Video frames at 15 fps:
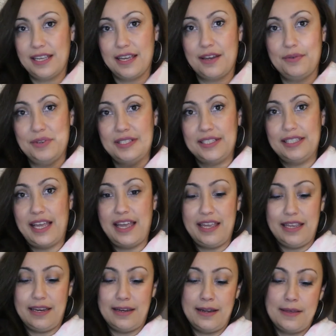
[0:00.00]
Like I was
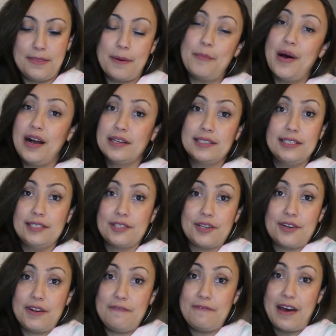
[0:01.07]
saying, the box is
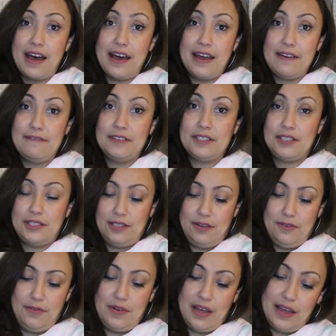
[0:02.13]
$35,
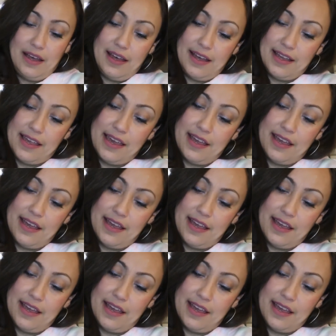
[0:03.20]
so I